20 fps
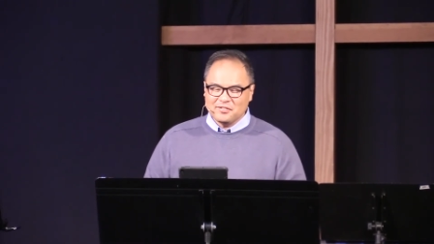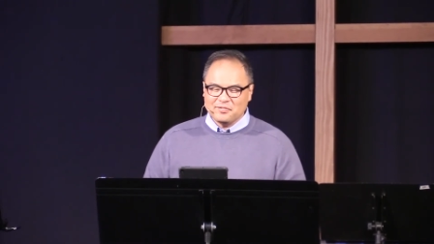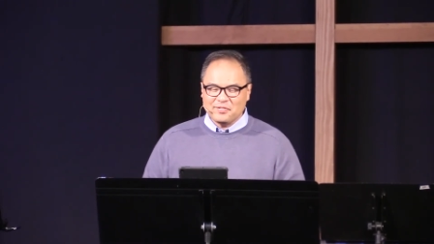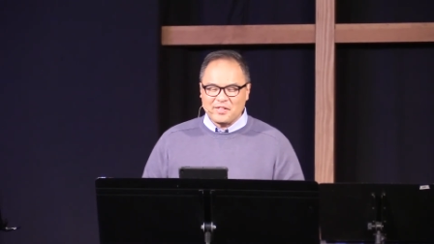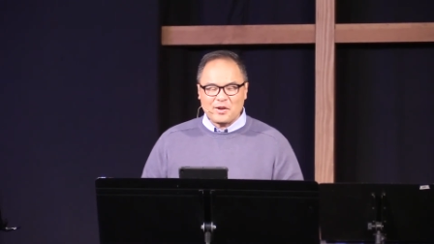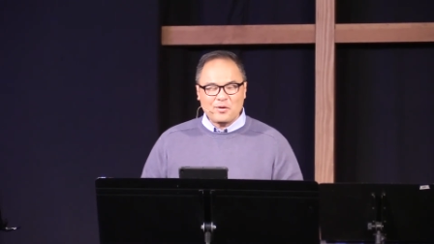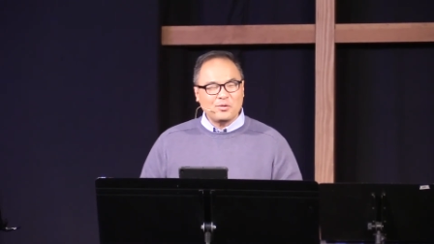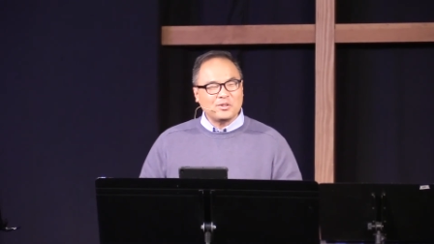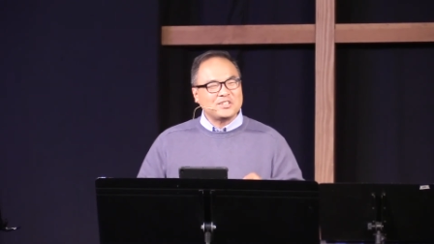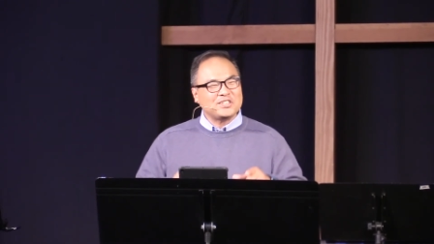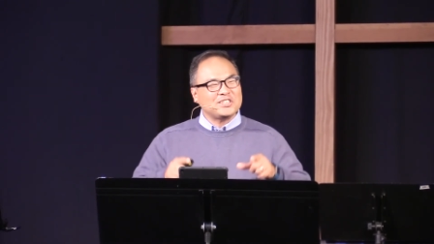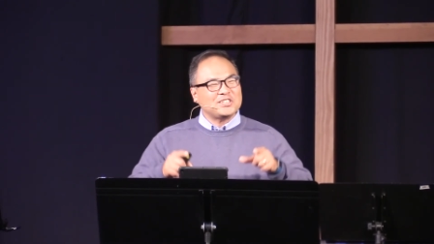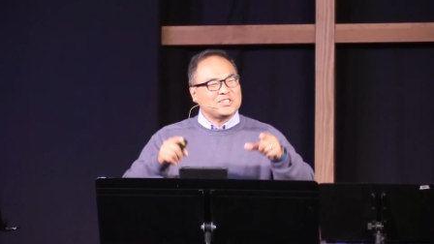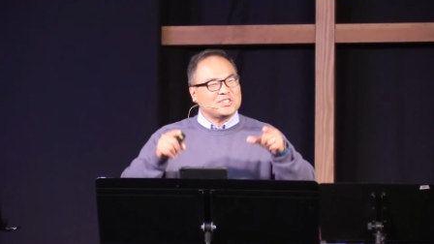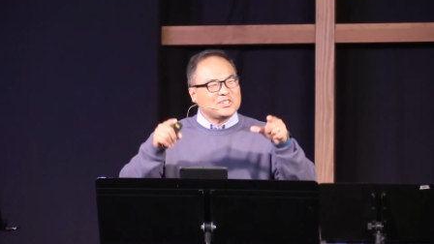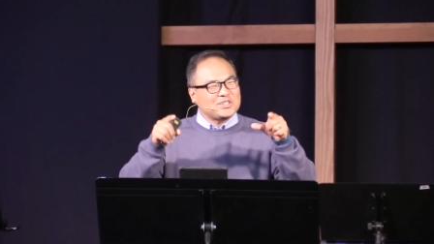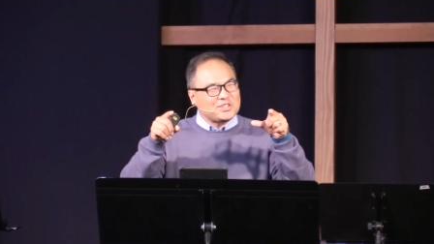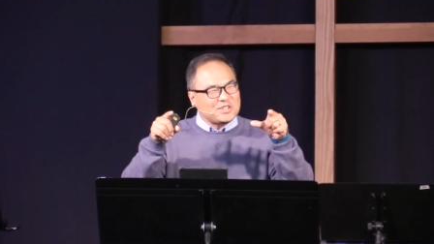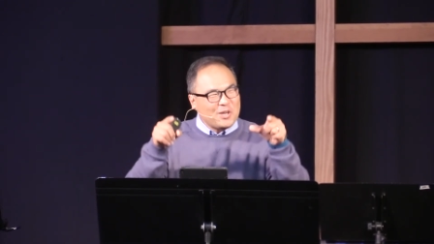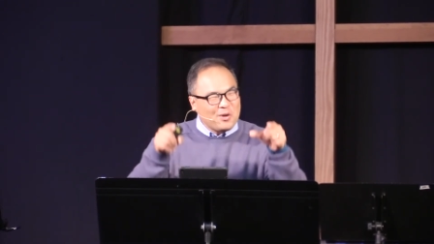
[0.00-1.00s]
there was
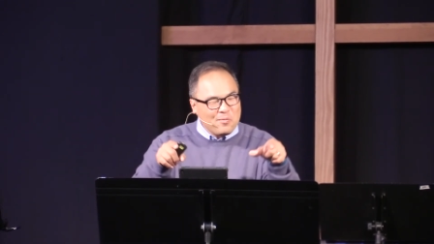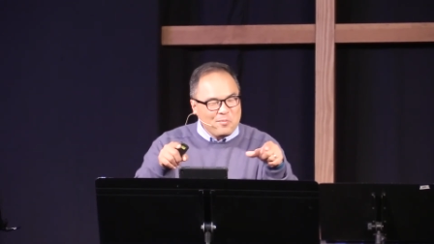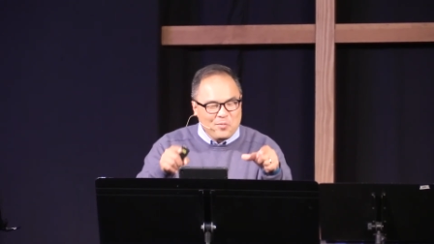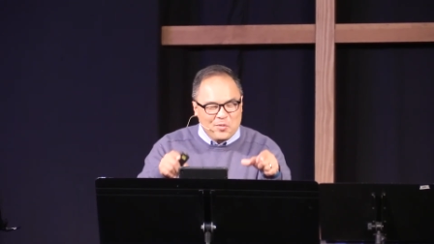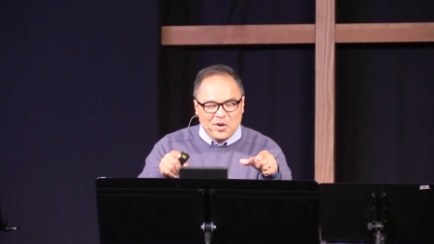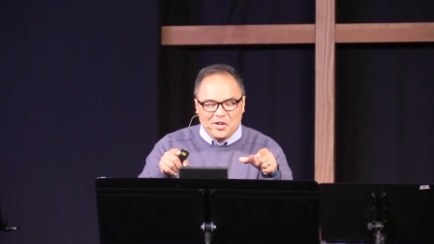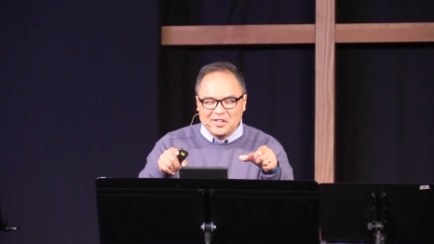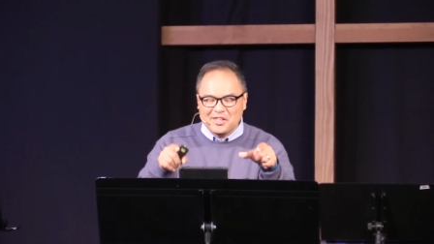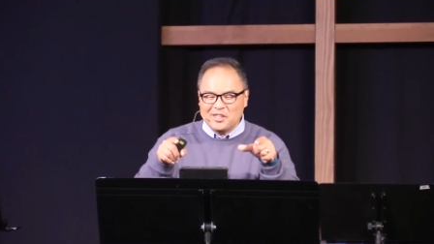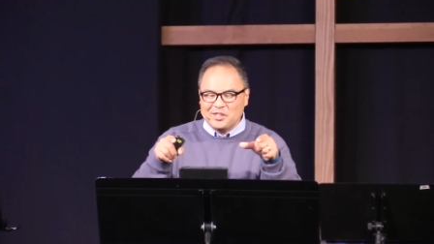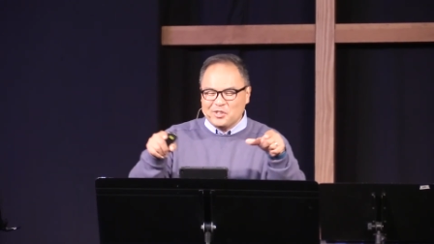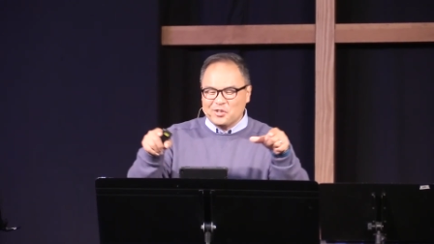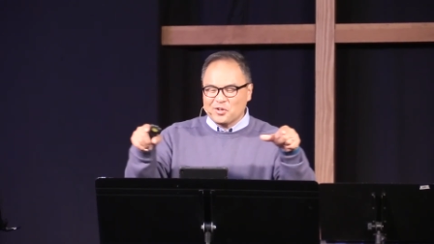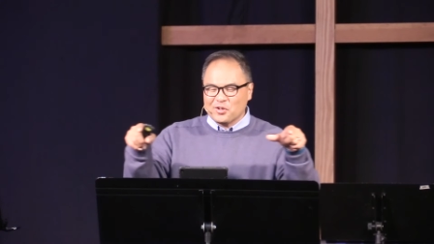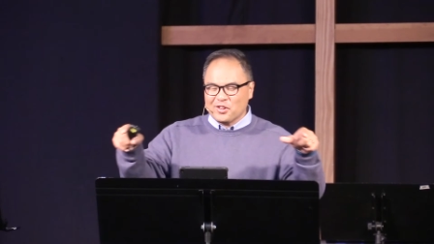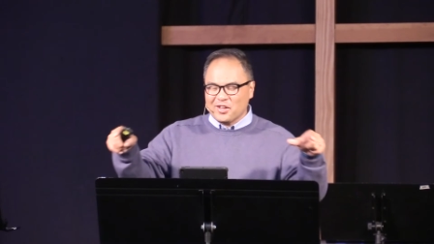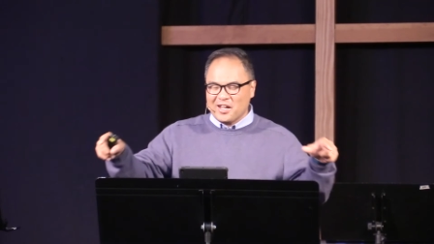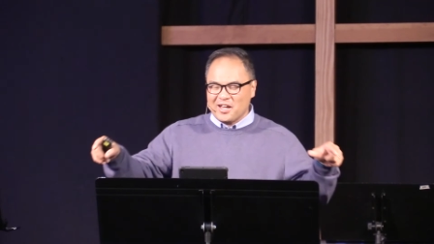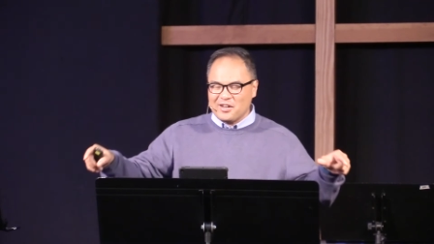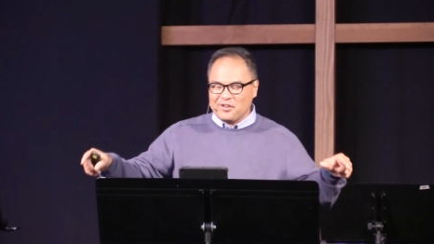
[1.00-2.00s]
someone in
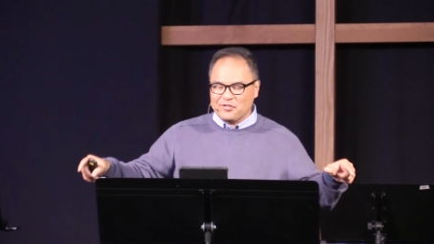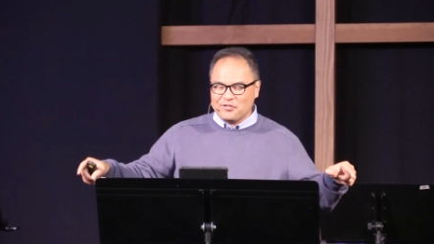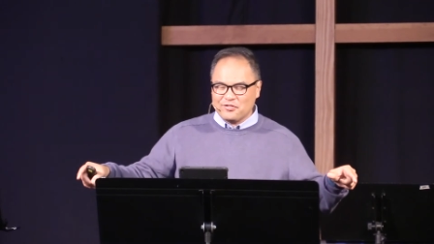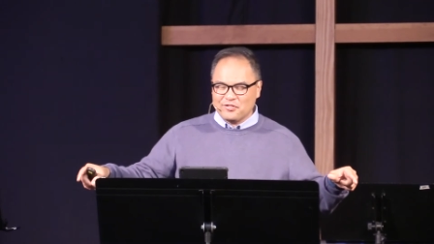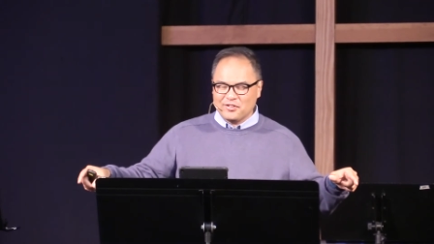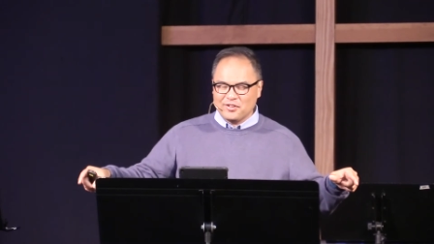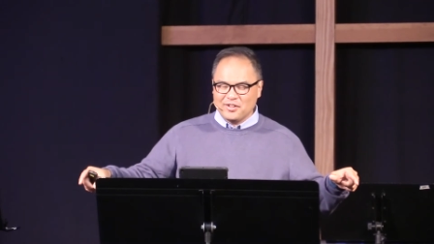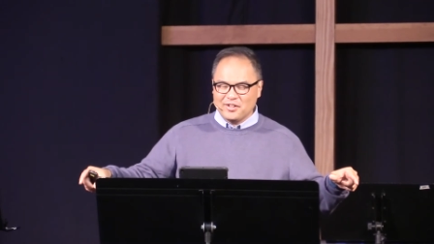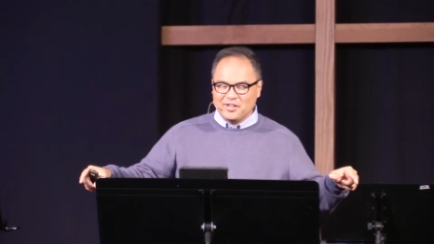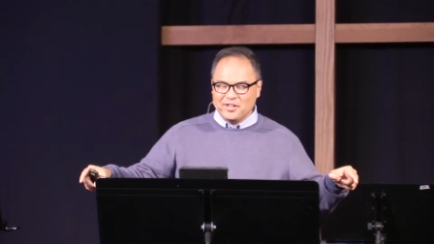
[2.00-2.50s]
your life